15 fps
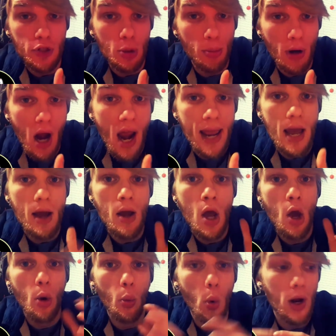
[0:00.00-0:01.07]
of Tsuburaya
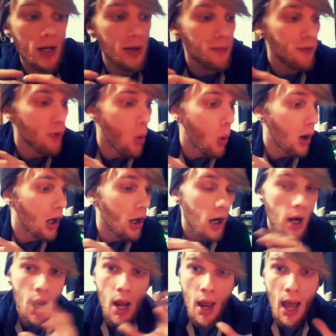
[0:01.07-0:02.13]
wanted
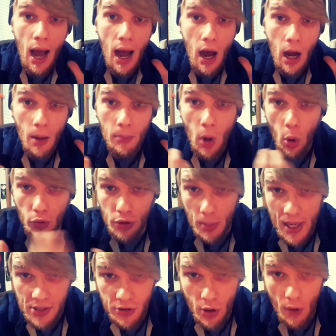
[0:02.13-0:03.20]
for
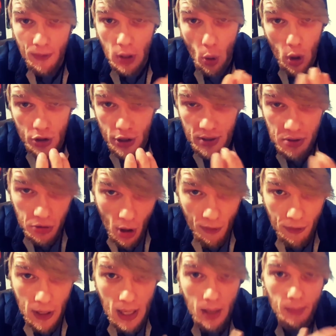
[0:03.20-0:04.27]
Ultraman Zophy, or just
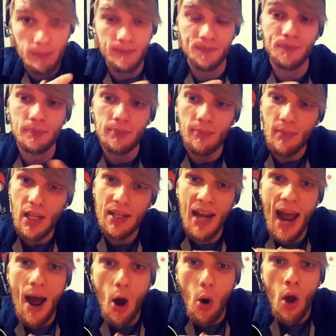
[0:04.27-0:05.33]
Zophy.
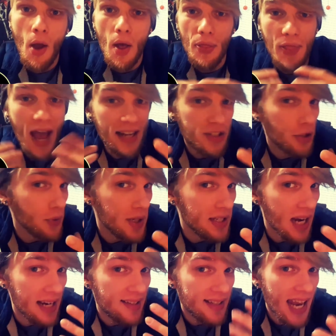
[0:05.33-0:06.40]
Now, that's the
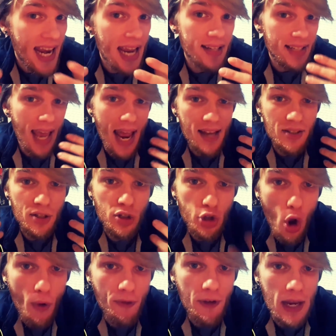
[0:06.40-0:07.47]
reason I say it as
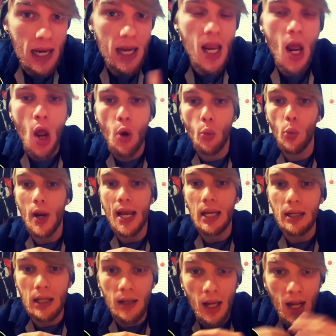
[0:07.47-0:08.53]
Zophy
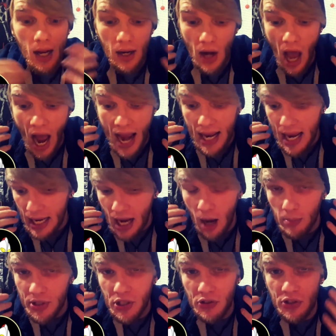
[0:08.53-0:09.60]
when it
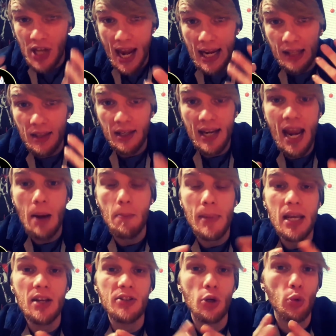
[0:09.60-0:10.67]
comes to saying the name,
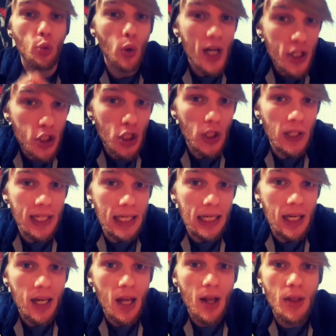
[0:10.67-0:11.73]
because
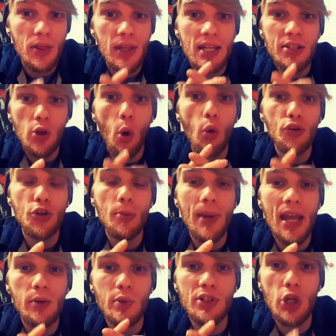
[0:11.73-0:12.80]
originally this
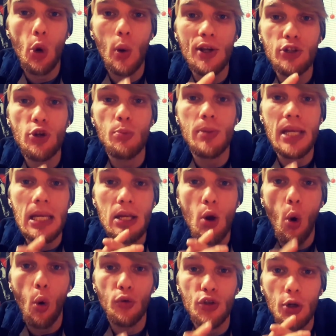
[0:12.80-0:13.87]
Ultraman was going to
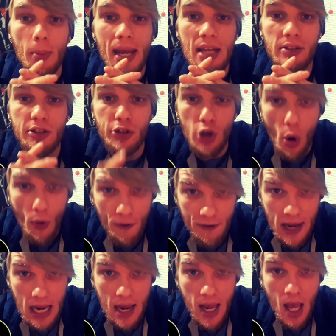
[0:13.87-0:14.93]
be Ultraman
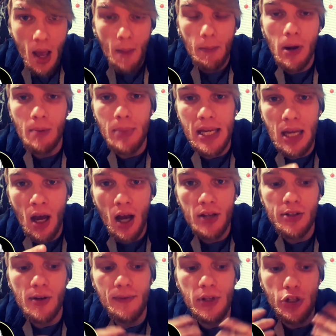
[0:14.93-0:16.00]
Sophie. But
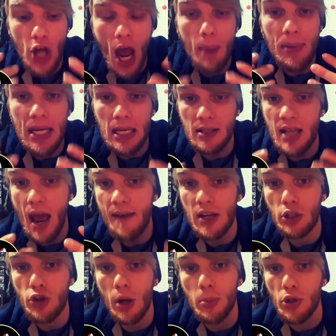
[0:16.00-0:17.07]
because of the Japanese
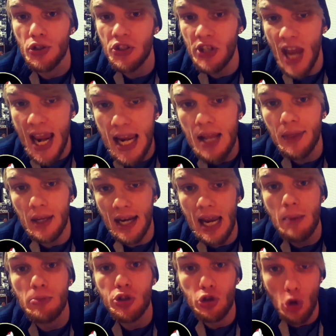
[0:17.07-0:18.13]
having trouble saying the
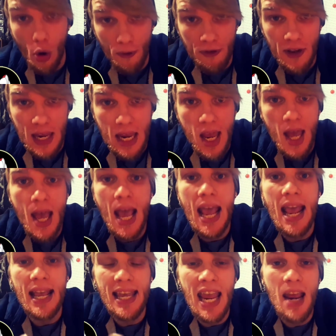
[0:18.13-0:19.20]
name Sophie,
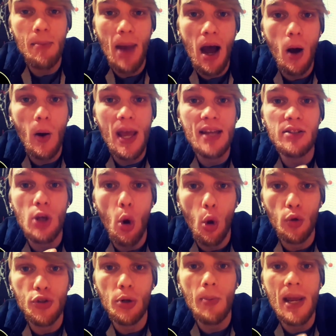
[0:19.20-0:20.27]
it came out as
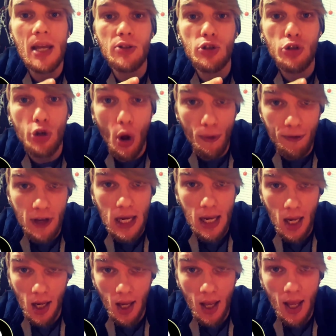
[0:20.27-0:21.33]
Ultraman Zophy.
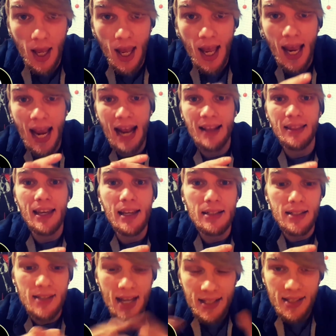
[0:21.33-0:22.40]
And
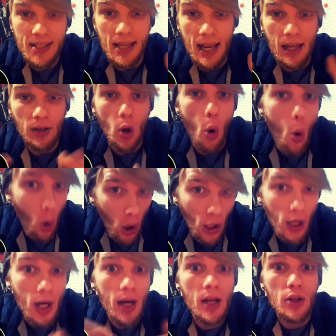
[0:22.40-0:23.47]
then since then,
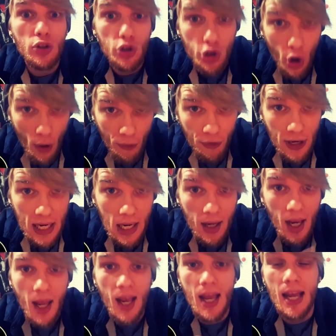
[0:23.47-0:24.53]
or Zophy,
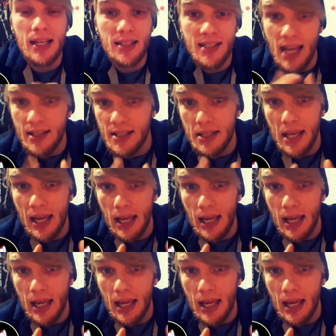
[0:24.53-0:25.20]
since